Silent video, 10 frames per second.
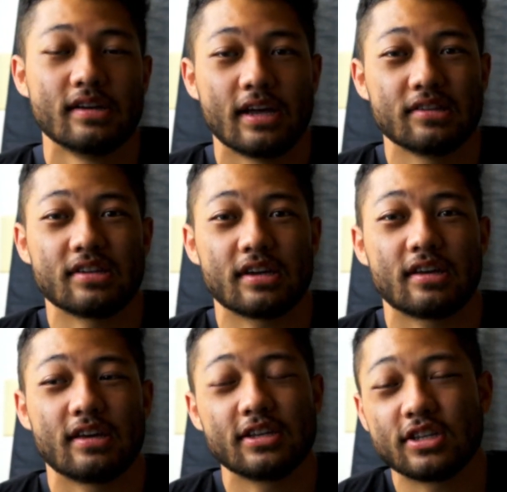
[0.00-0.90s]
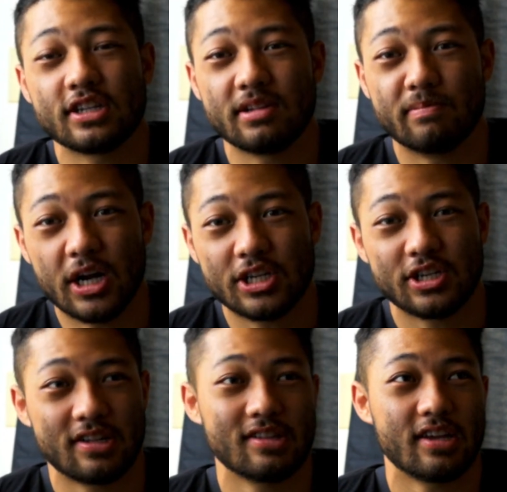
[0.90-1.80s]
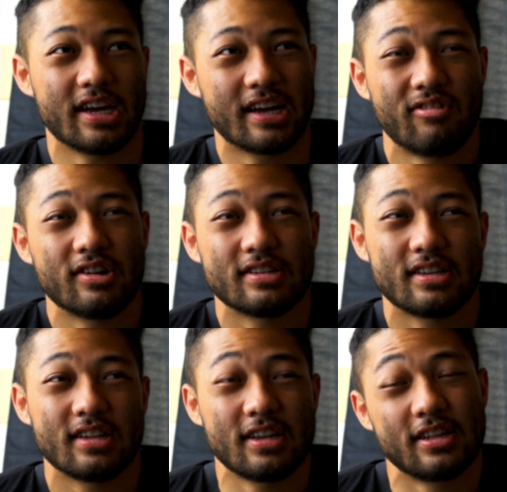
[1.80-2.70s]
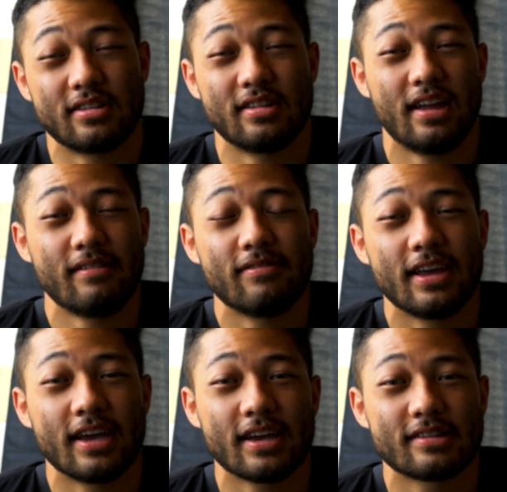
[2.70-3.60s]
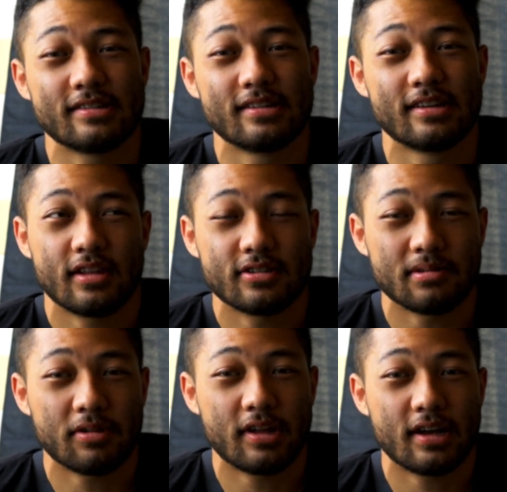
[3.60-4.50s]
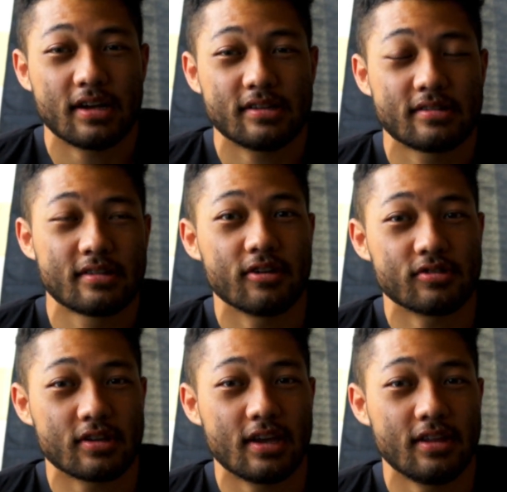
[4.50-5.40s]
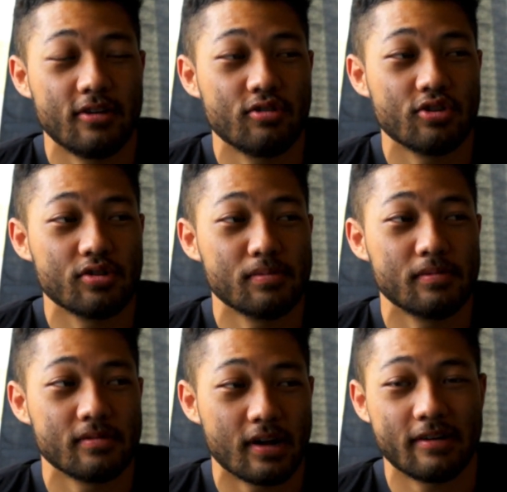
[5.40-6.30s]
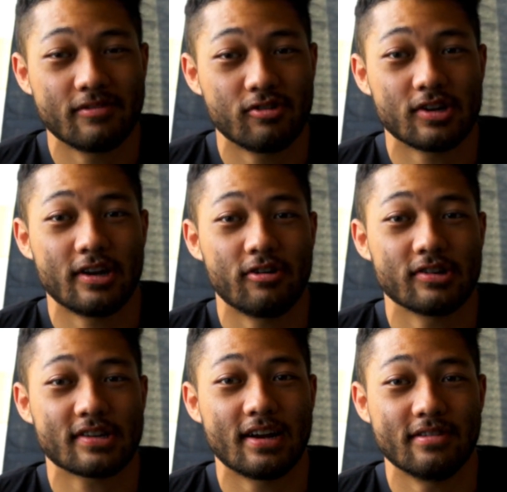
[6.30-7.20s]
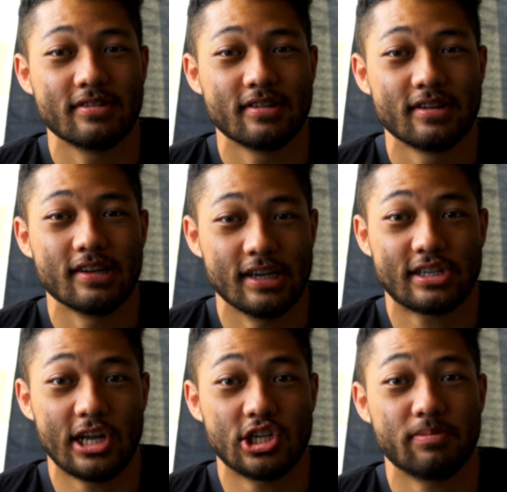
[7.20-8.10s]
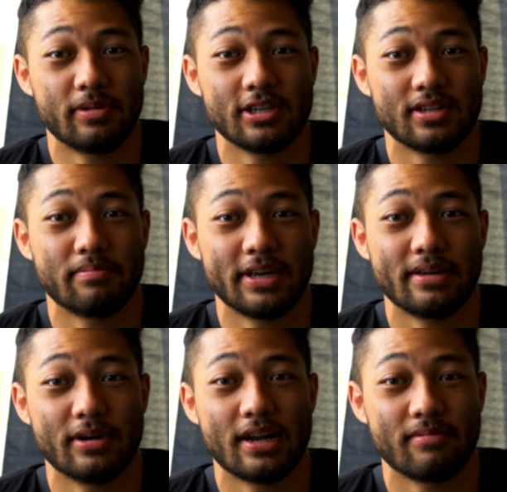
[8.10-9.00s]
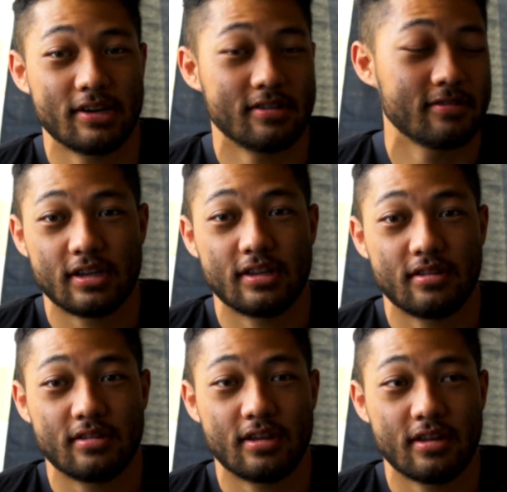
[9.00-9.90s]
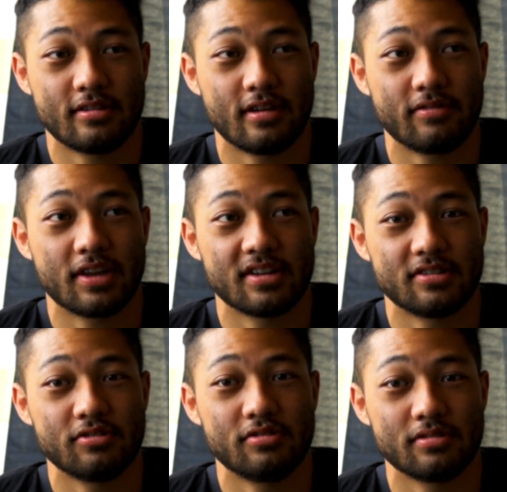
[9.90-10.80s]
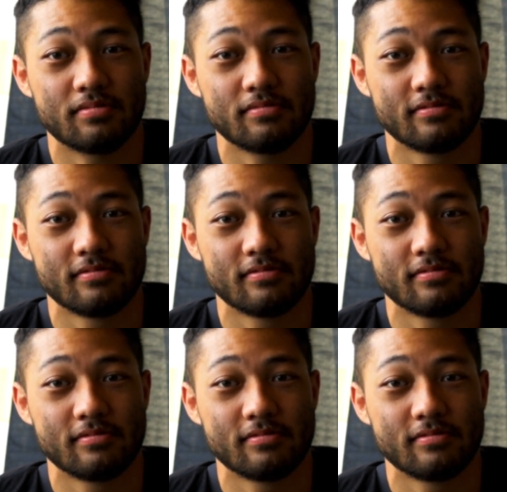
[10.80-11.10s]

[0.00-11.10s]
And it's like, he doesn't need much. He needs like, what does he need? He needs Netflix, Disney Plus. He goes on kid YouTube, which I know is kind of a sketchy place to be, but I mean, kids love kids YouTube.